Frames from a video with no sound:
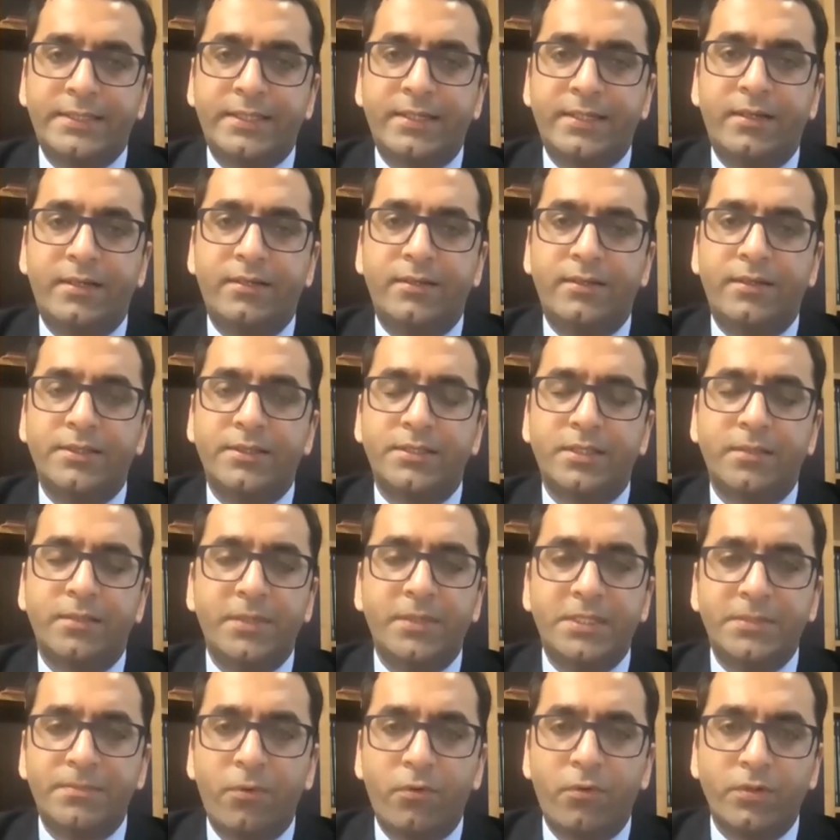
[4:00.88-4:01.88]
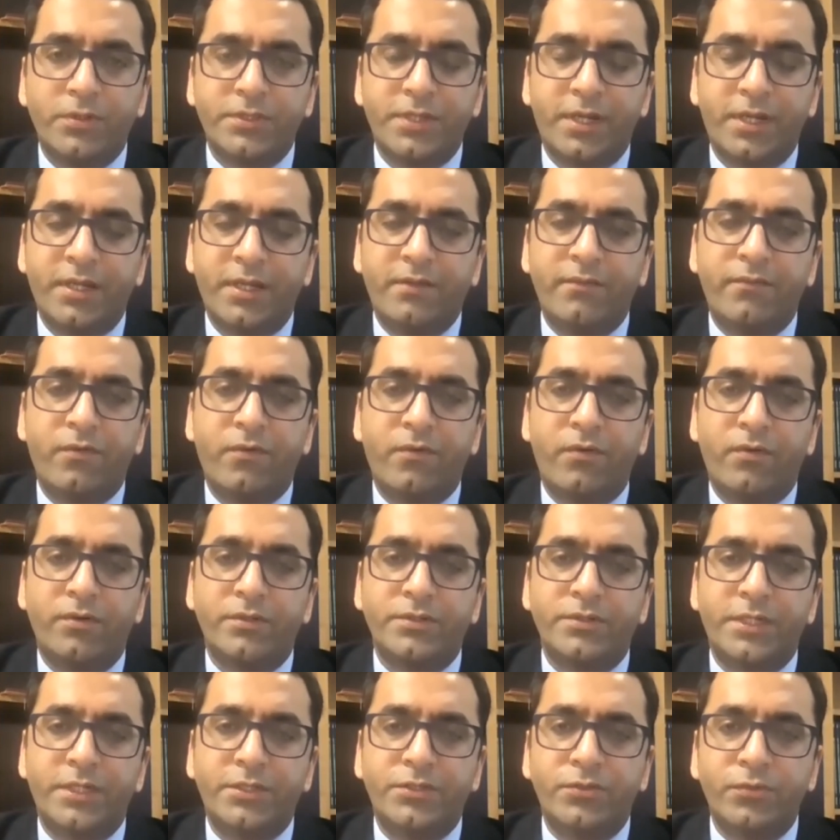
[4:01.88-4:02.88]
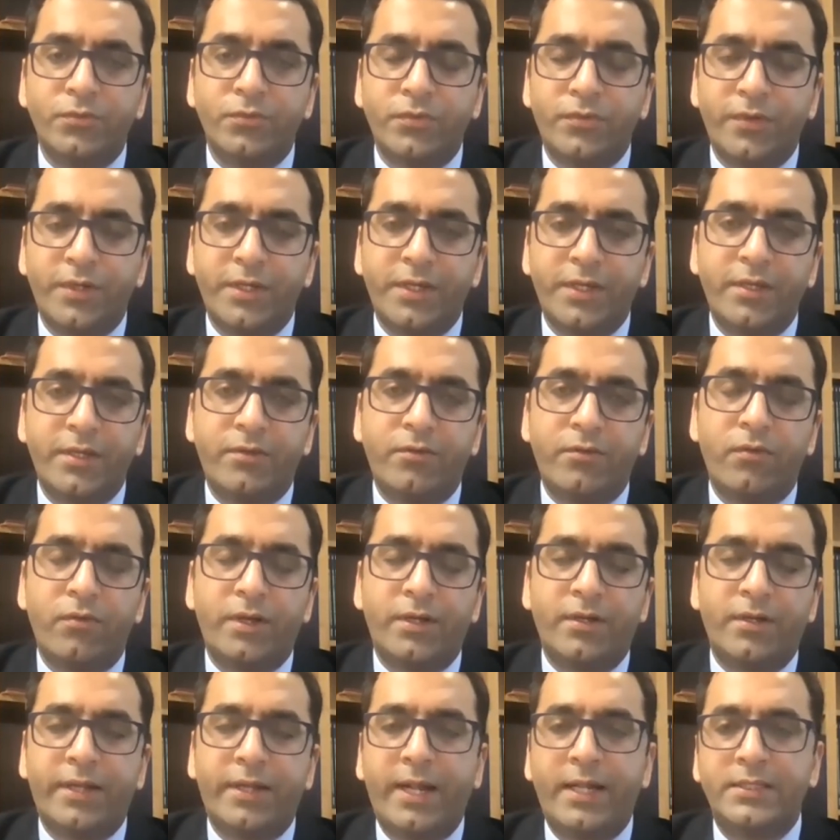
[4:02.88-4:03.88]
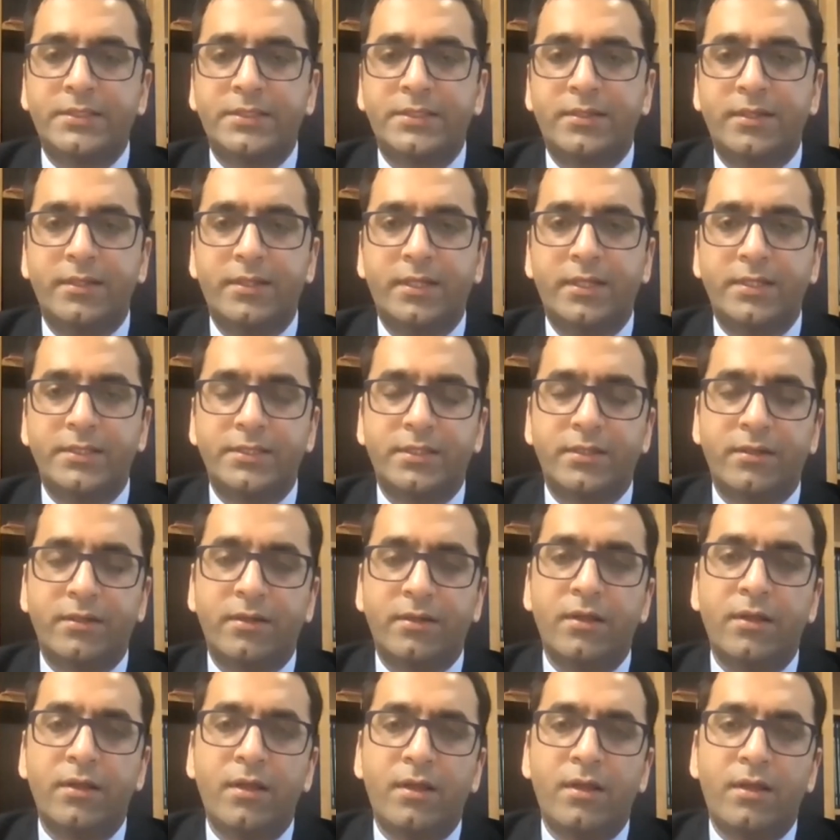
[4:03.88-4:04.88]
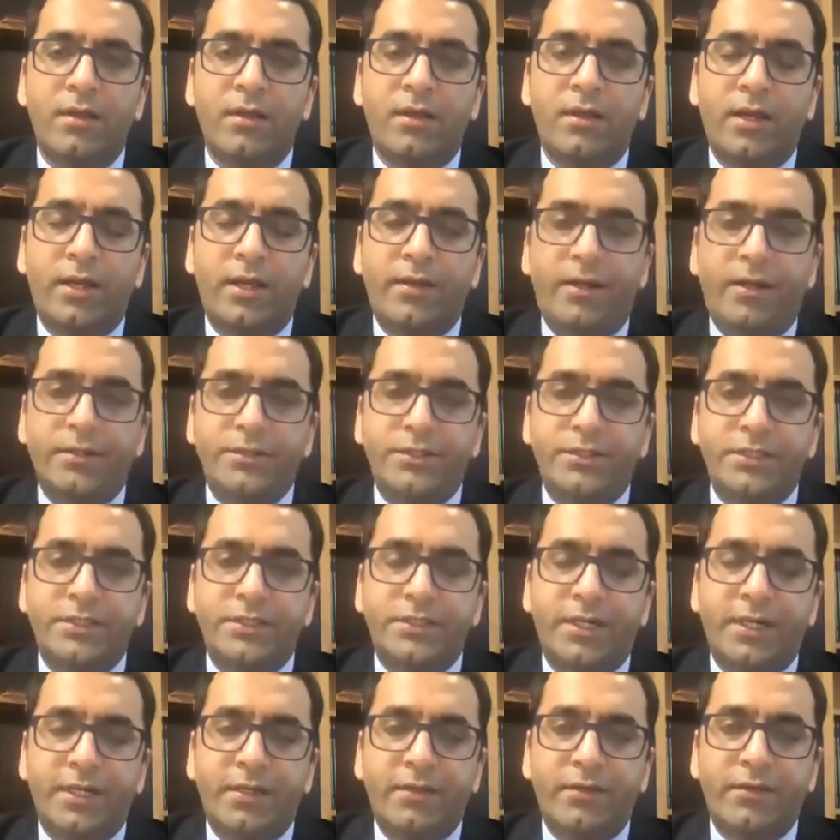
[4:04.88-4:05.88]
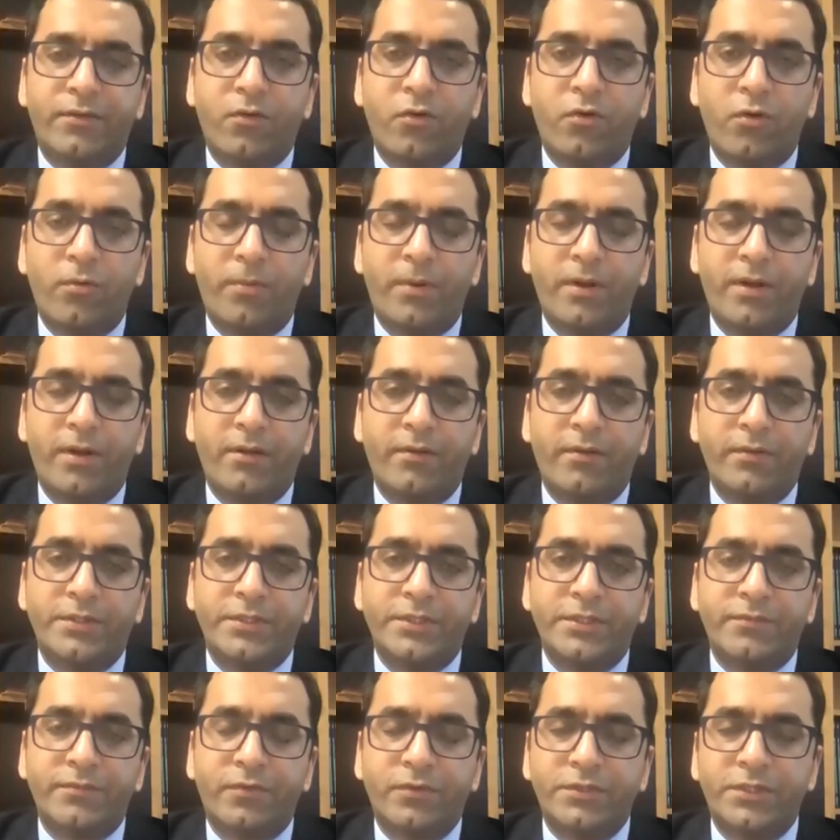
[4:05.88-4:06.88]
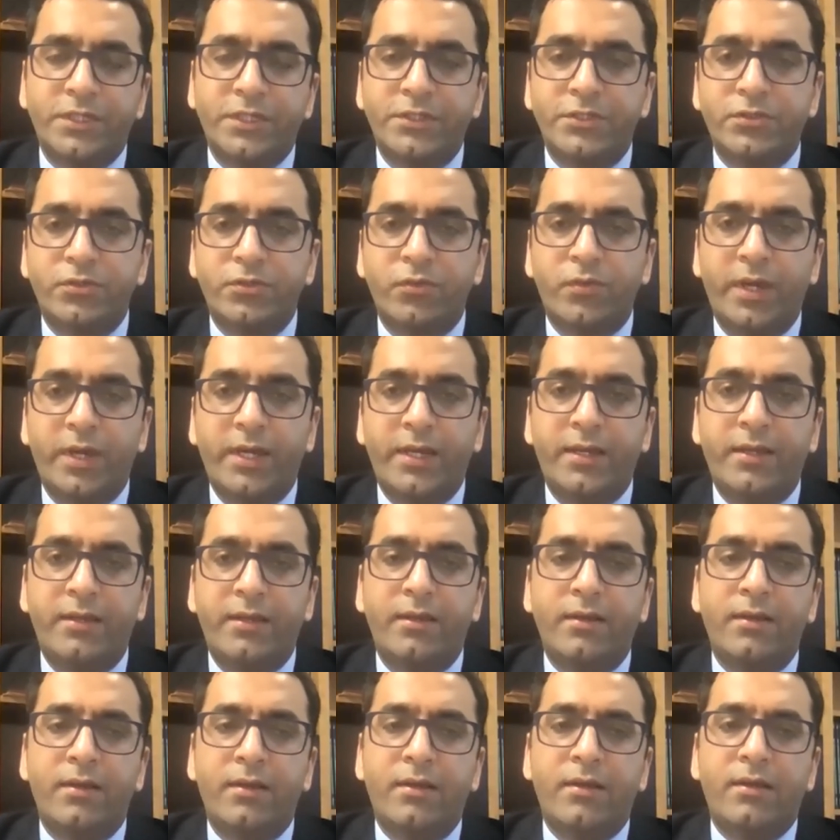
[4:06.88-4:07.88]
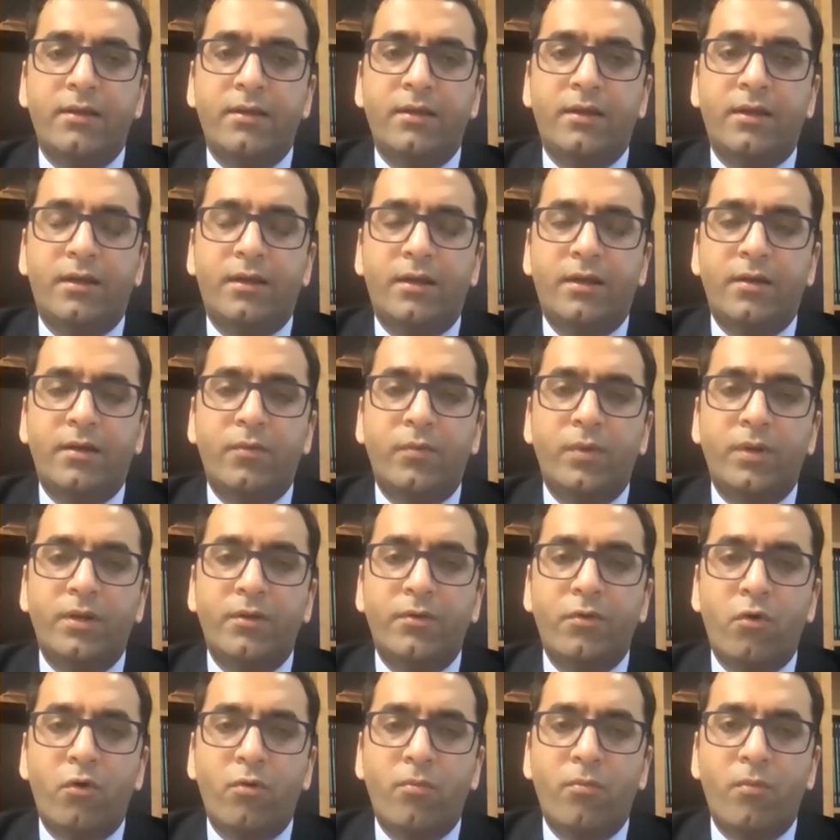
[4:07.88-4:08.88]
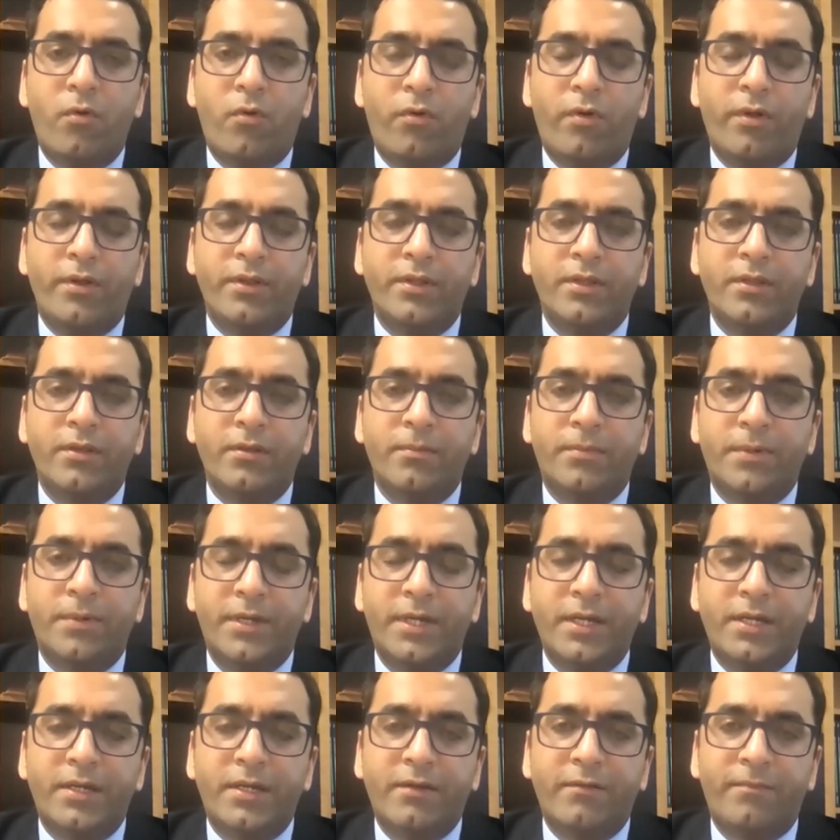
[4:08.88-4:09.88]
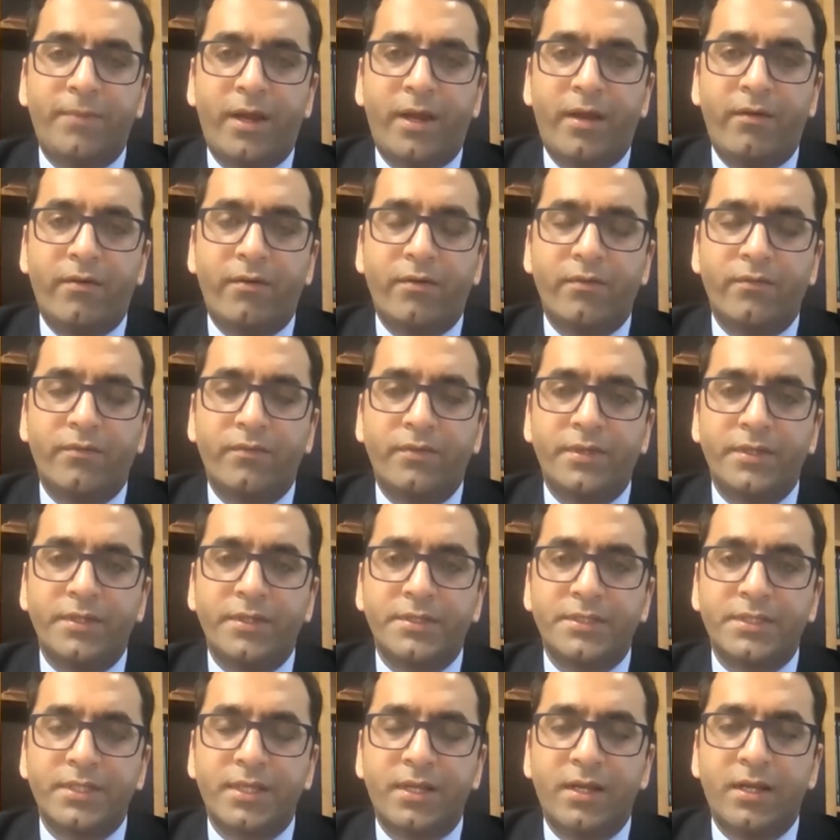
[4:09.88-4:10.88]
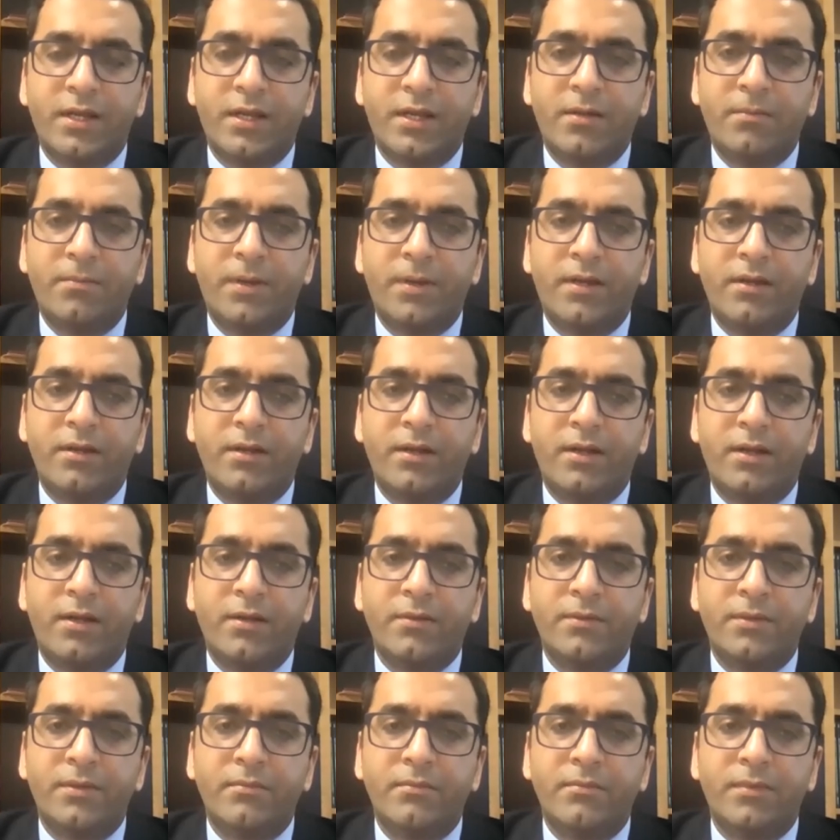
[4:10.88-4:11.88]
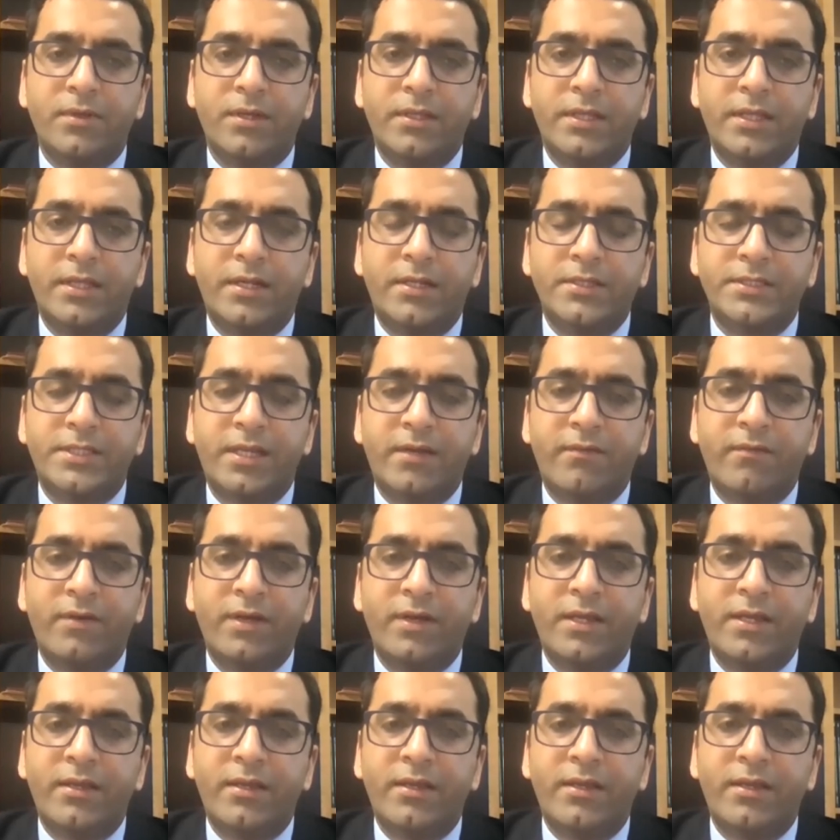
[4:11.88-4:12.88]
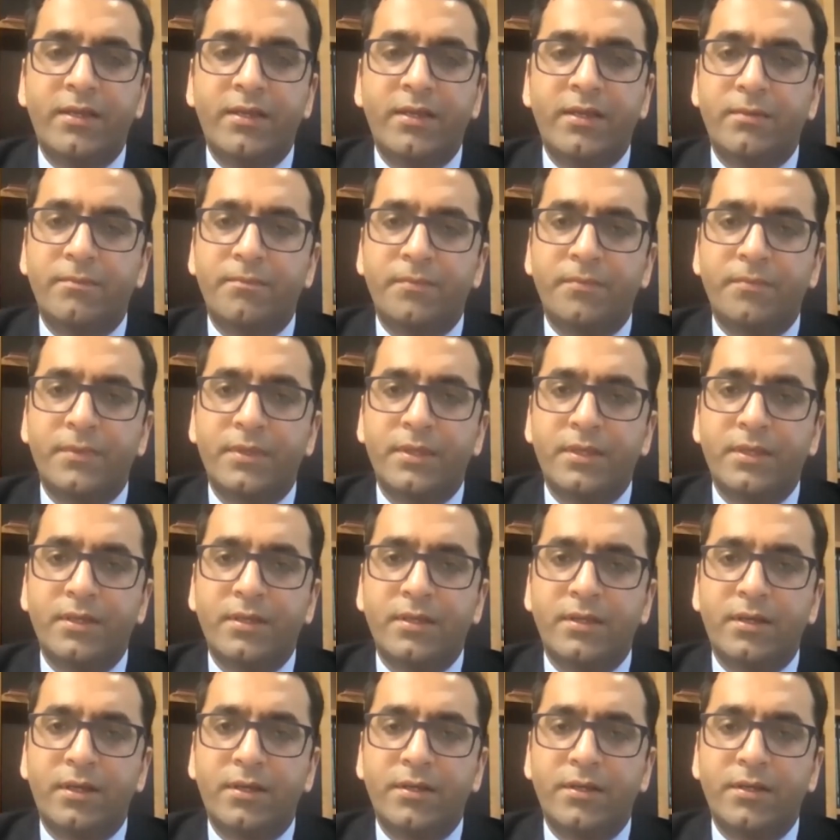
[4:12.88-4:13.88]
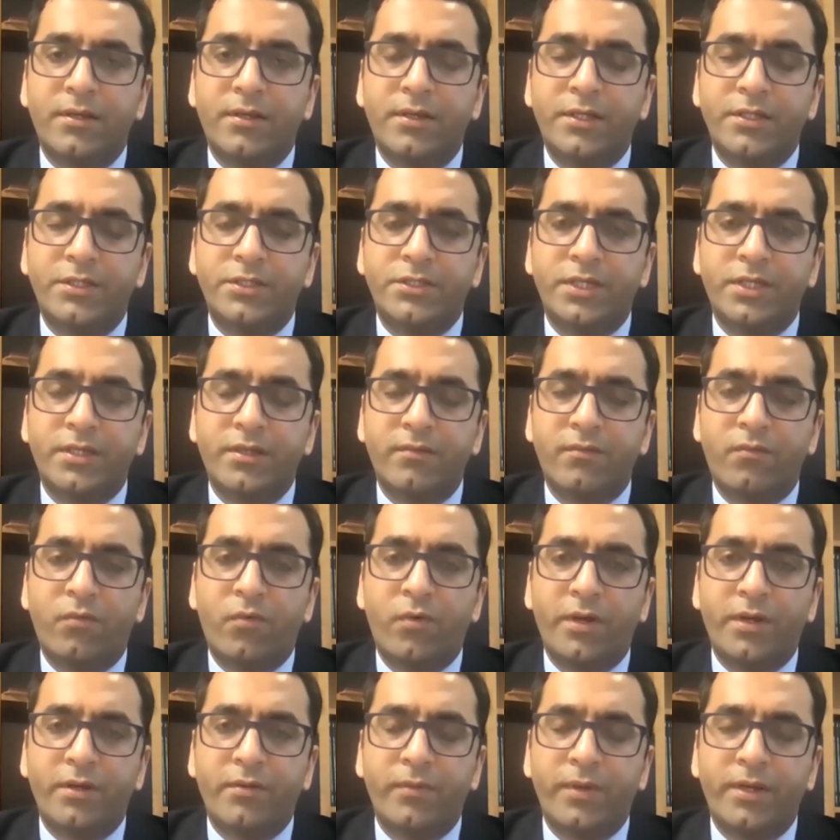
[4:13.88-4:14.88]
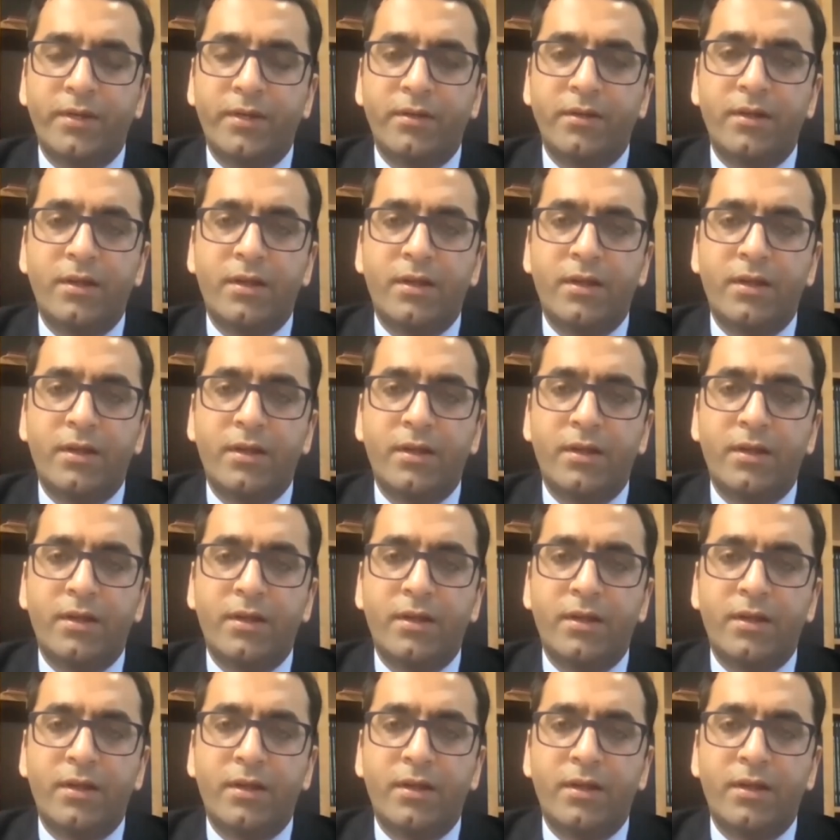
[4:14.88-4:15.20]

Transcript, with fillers: Uh, there's the bespoke study for stage 2 3 colorectal cancer, and there's the NRG study COBRA, which is for stage 2A. Uh, we'll know more on the predictive power of this, uh, but uh, there's definitely um, uh, a niche and a void where